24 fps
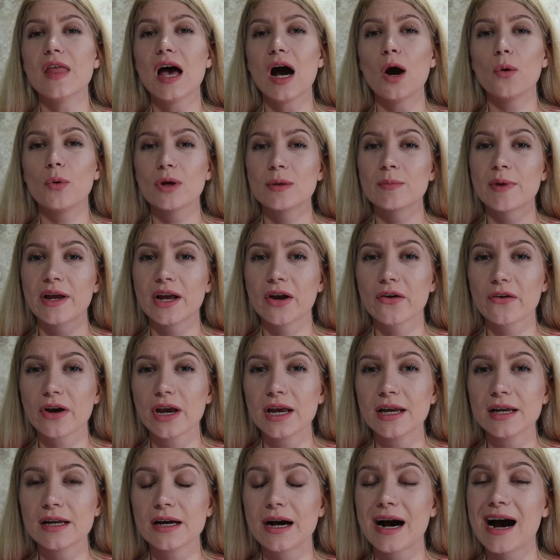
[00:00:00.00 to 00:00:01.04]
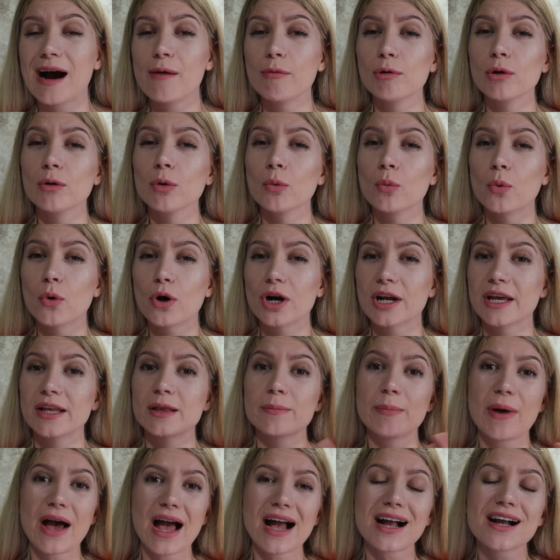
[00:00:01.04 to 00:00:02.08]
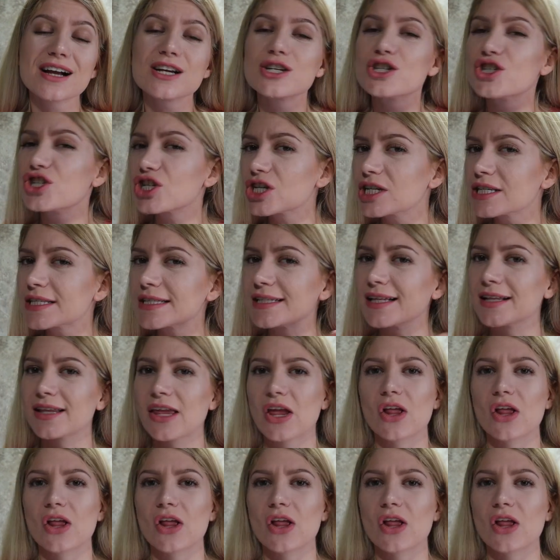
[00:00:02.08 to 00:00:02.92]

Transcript: Now with my green, I will work it back just a